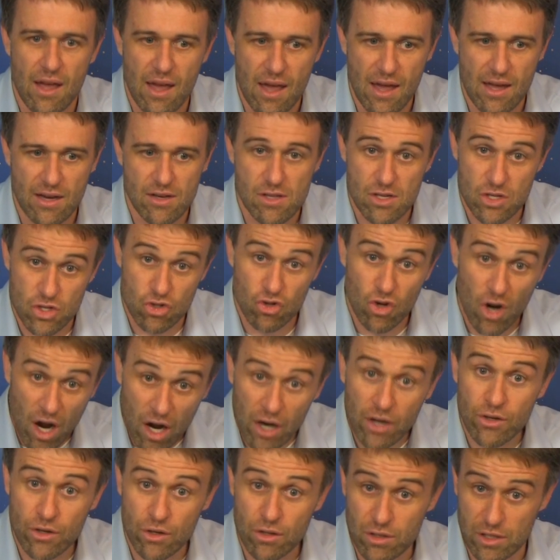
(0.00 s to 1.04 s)
and the
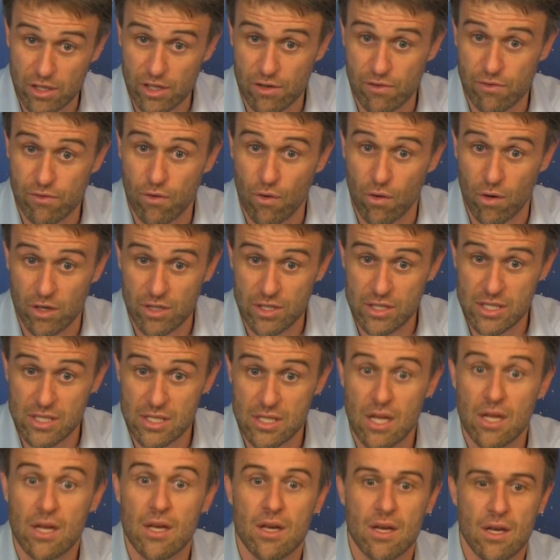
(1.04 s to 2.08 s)
strong nuclear
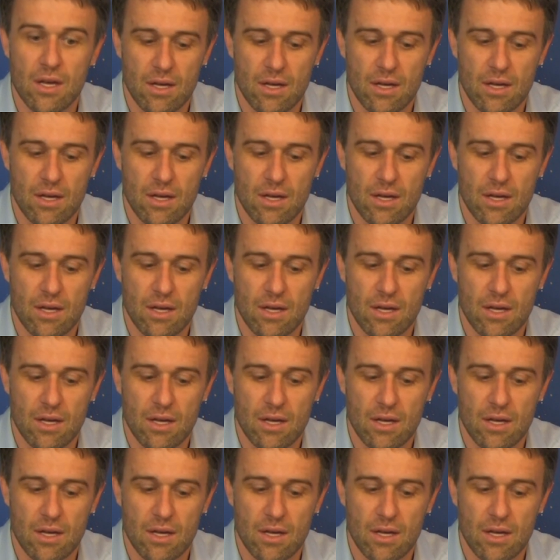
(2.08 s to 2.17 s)
force